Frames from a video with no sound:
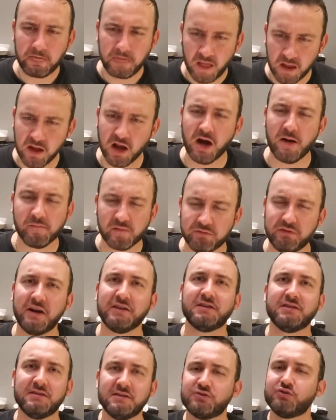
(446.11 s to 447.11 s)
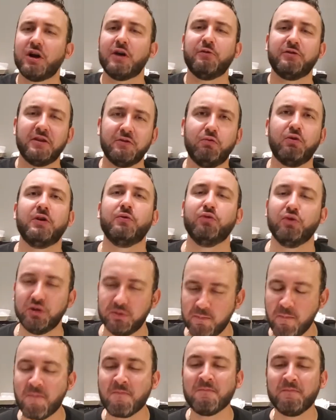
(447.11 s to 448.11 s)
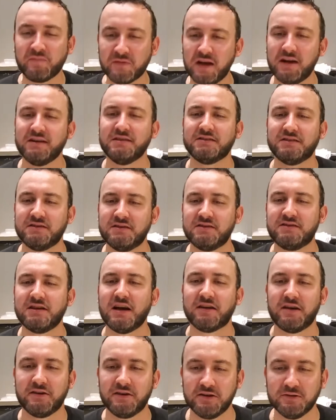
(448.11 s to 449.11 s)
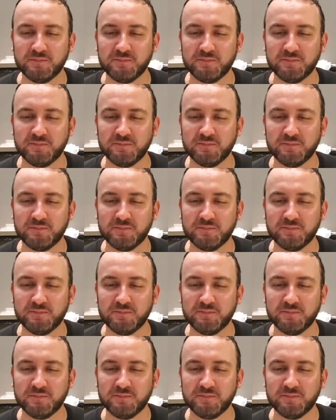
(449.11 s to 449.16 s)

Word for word: Yeah, if I had to describe it in one word, that is decadent.